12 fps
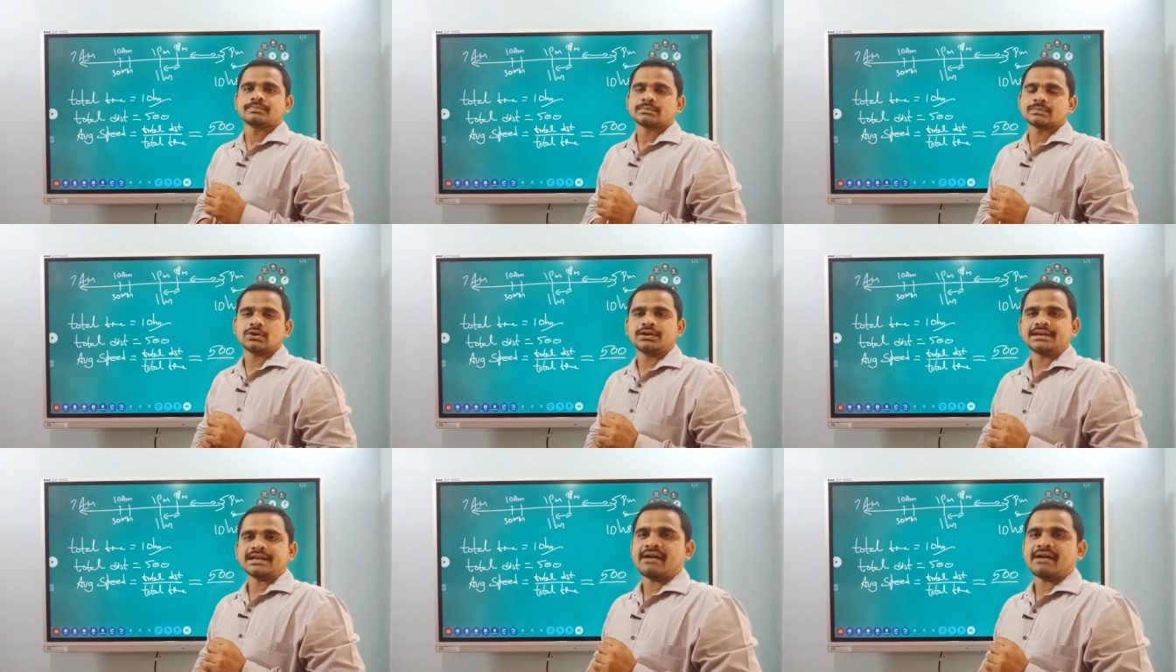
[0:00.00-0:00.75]
Got it?
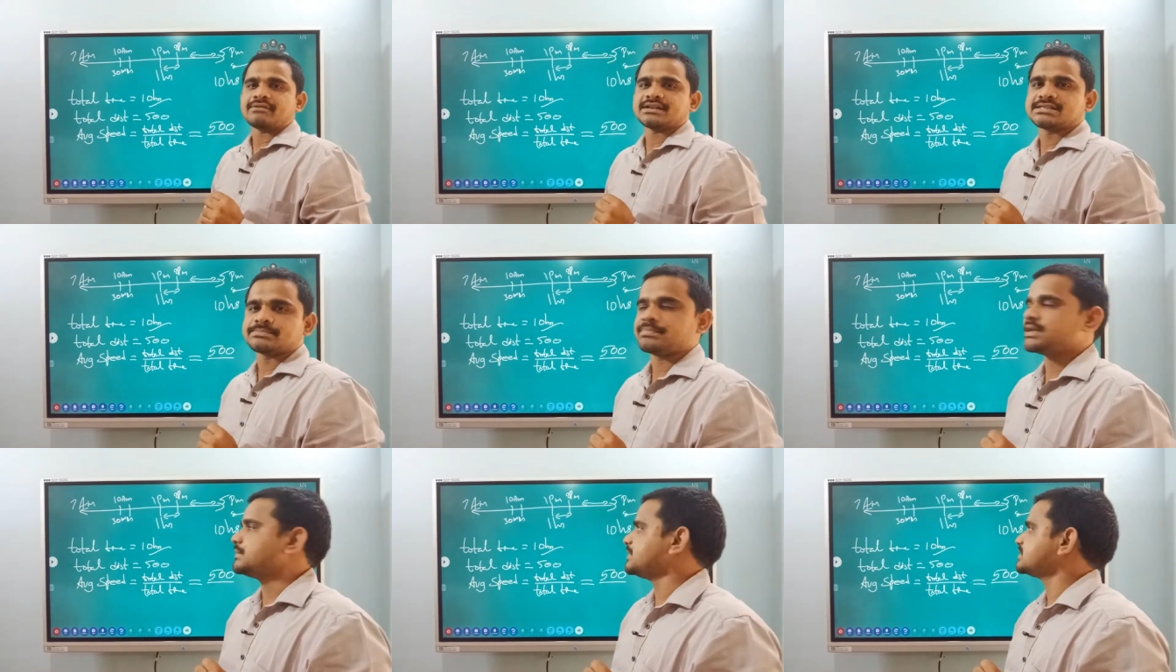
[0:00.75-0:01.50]
Average
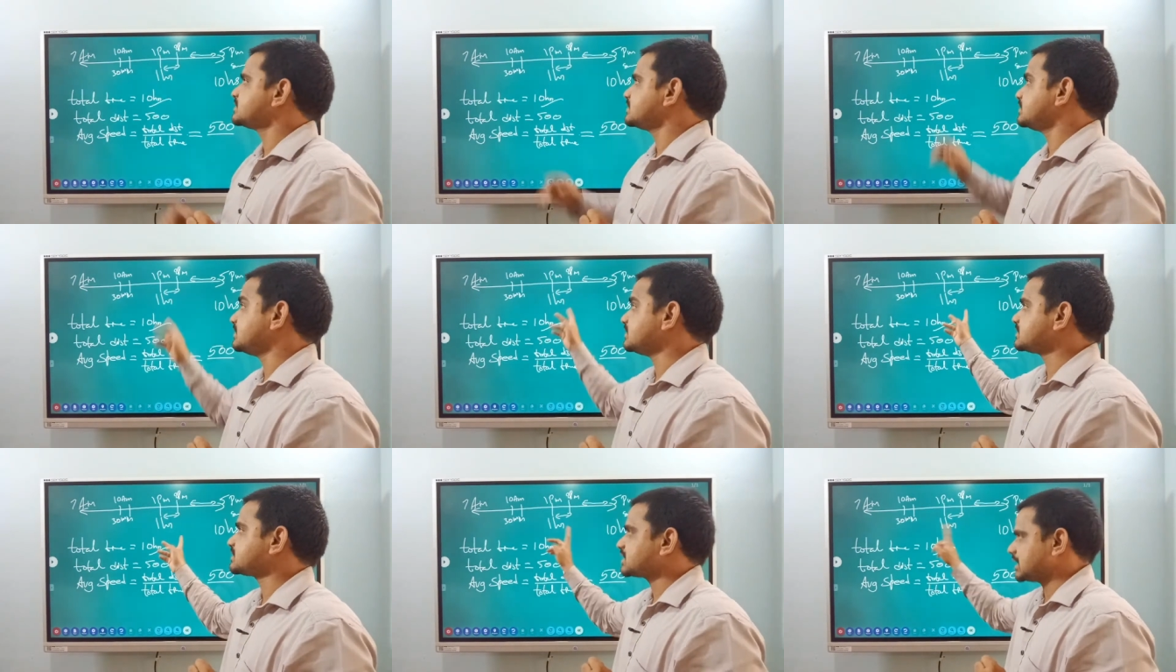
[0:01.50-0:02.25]
speed means this
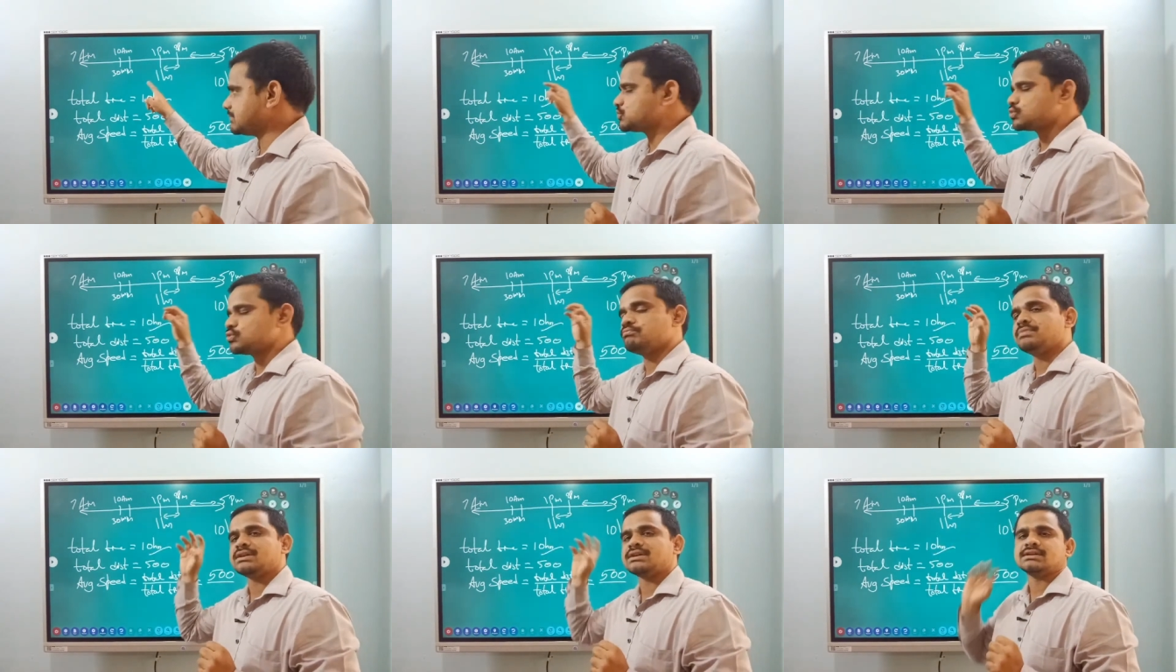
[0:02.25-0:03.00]
time should
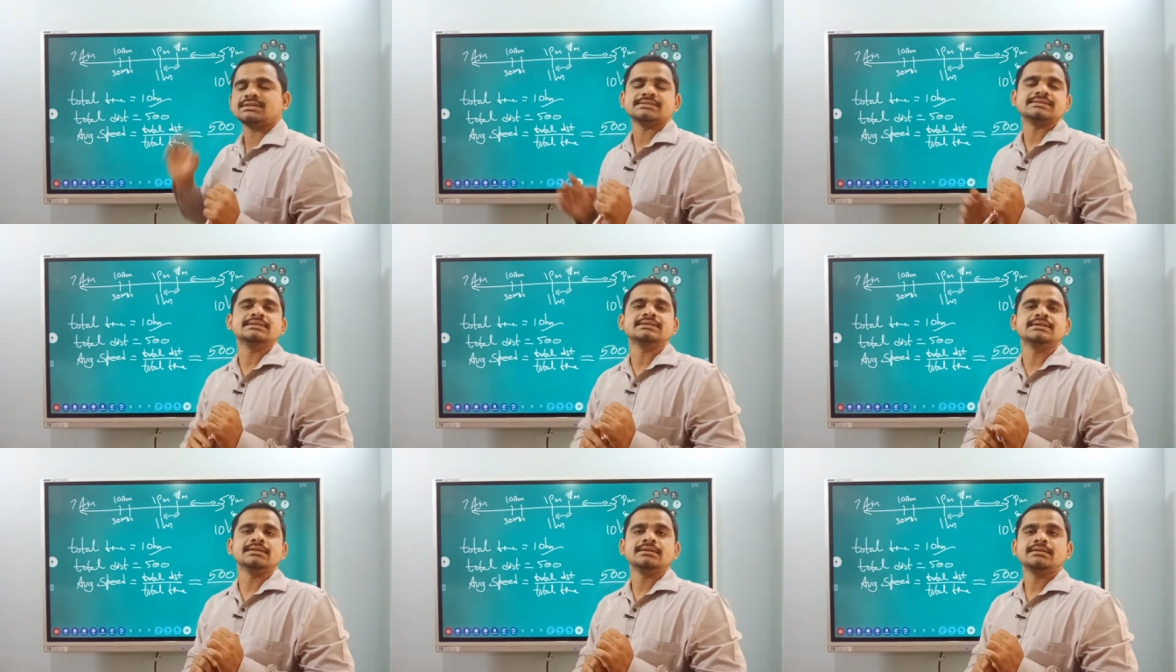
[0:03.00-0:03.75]
be
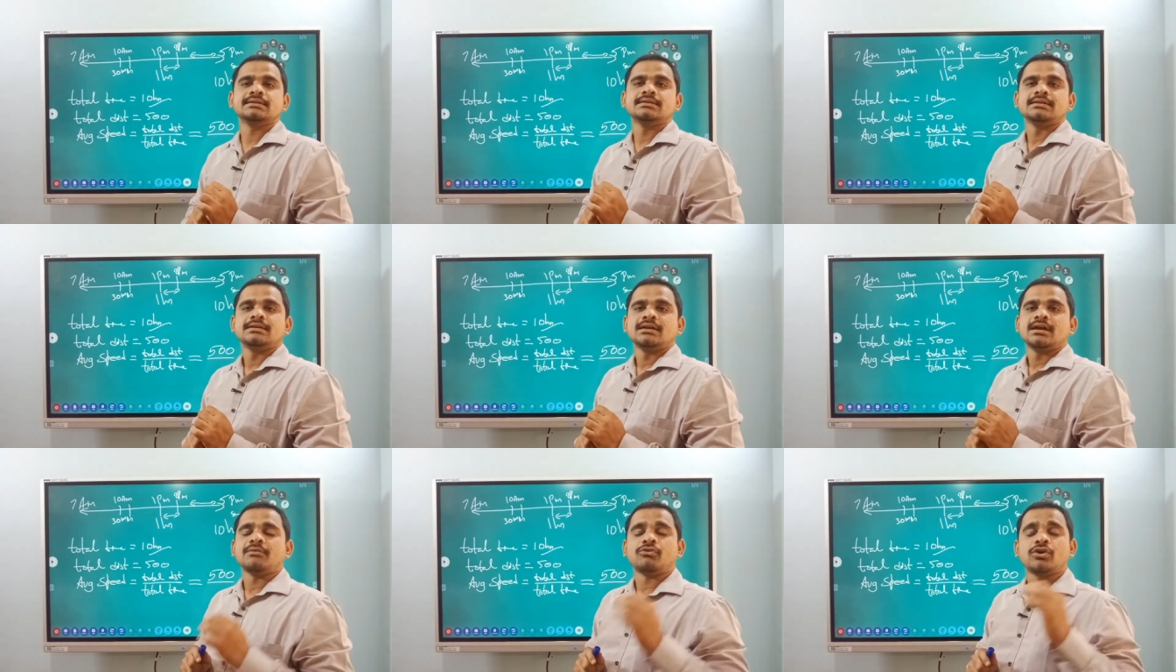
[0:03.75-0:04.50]
considered.
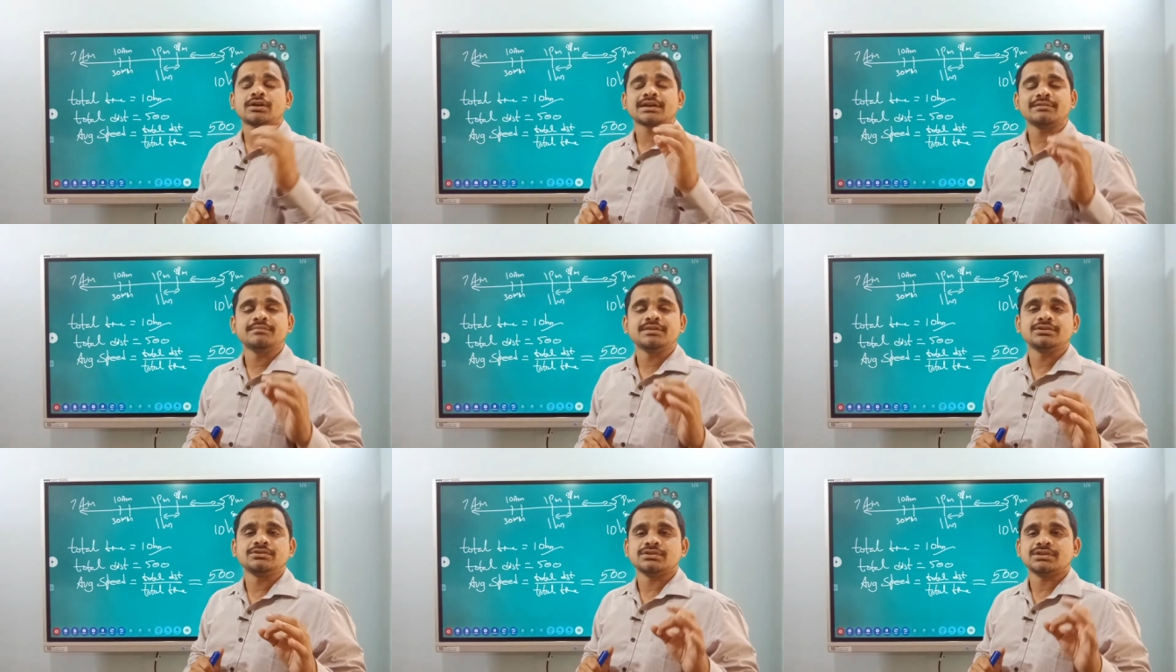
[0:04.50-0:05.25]
What I
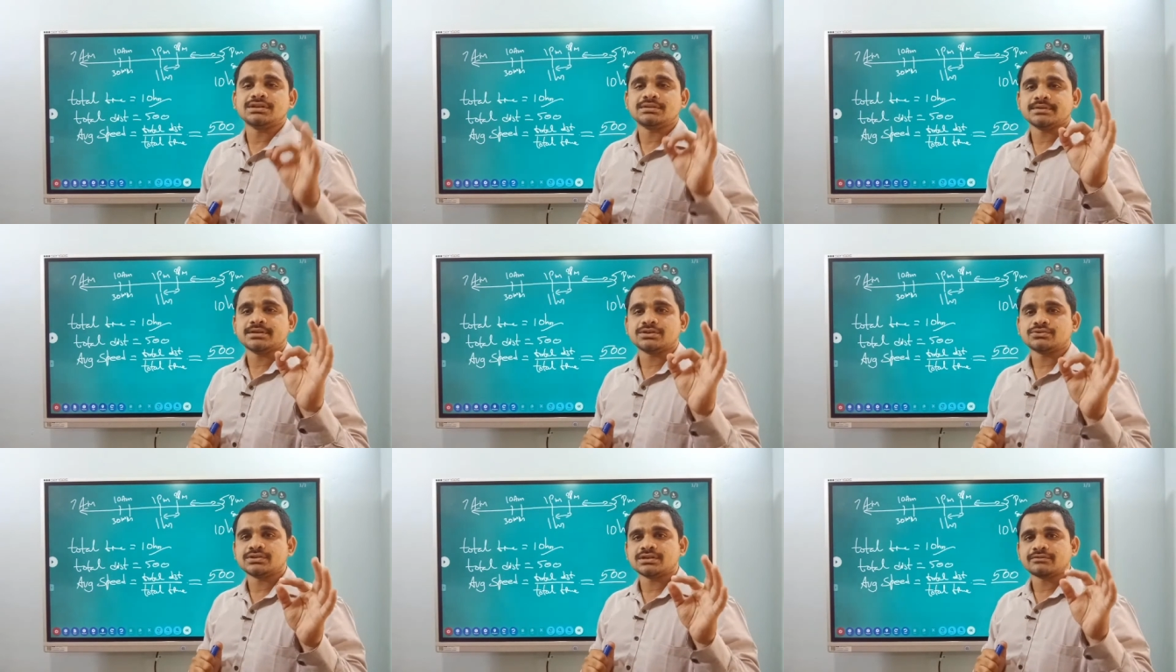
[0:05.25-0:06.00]
mean to intimate
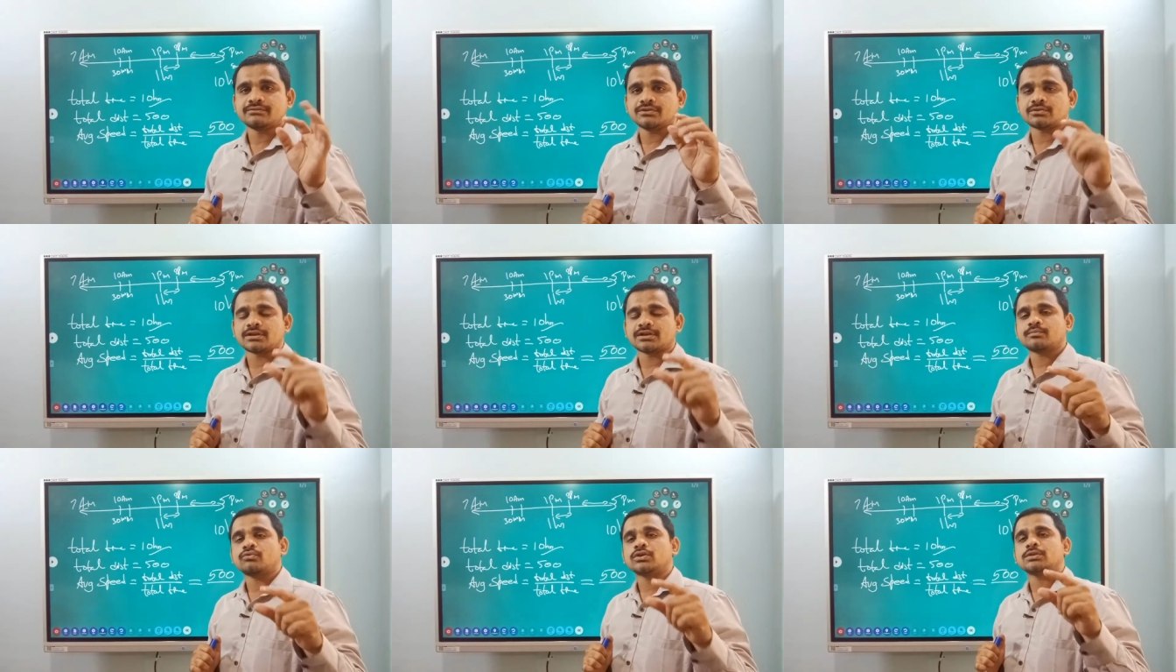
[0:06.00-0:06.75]
you here,
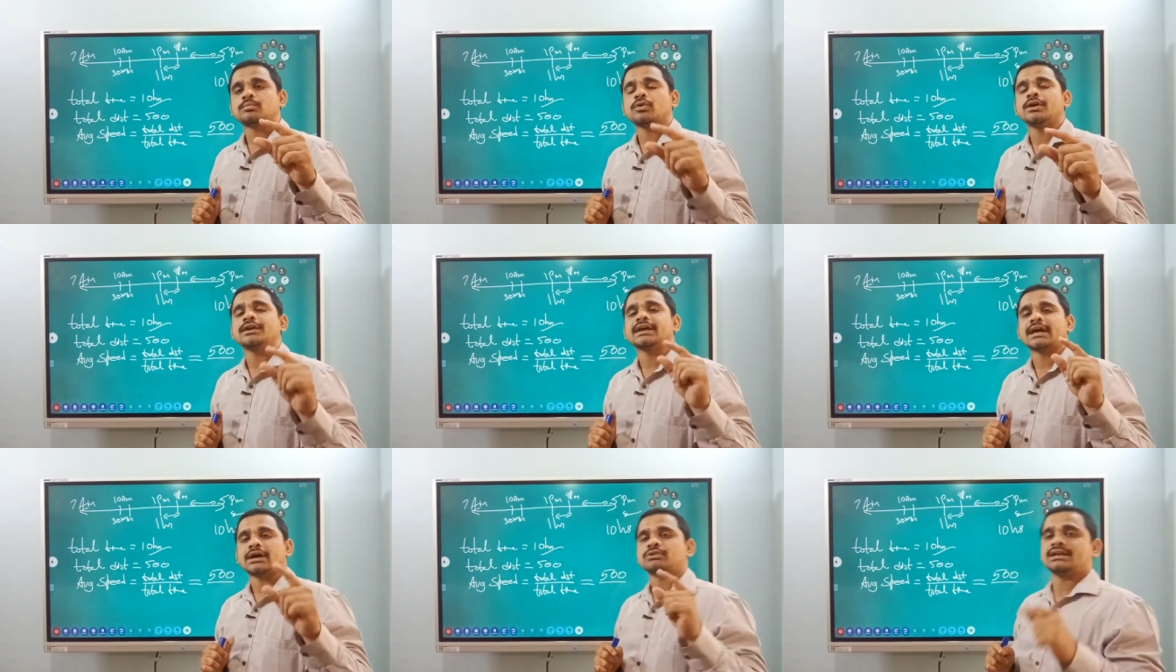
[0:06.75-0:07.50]
what the point I
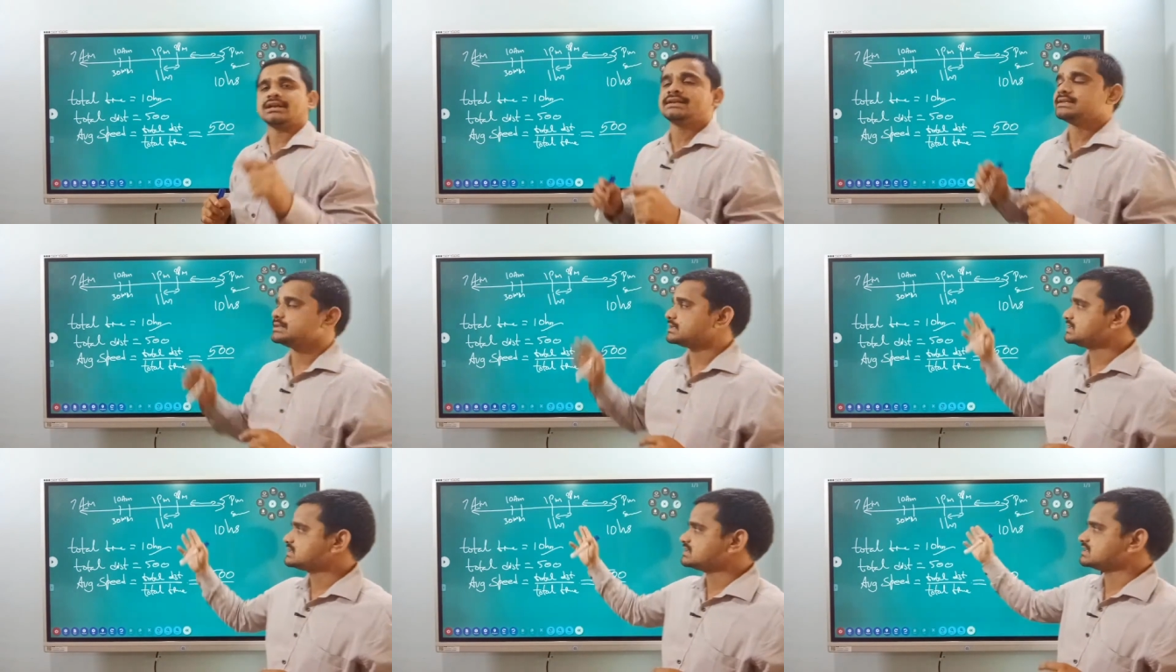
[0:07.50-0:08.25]
have to highlight here
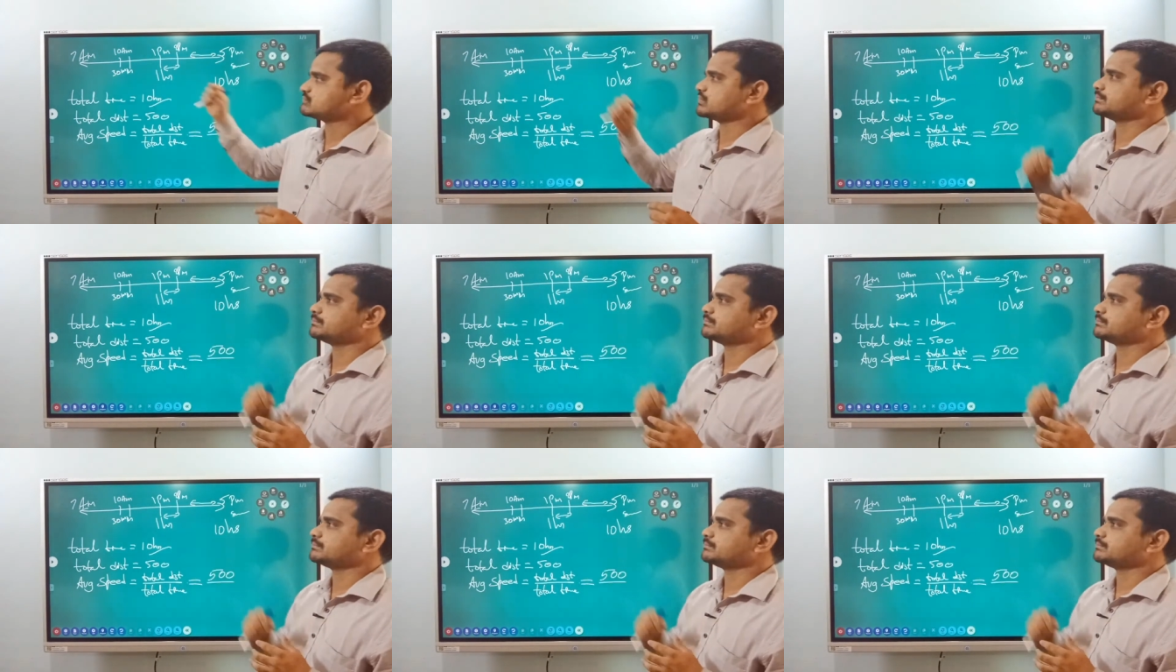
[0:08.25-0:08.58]
is this one.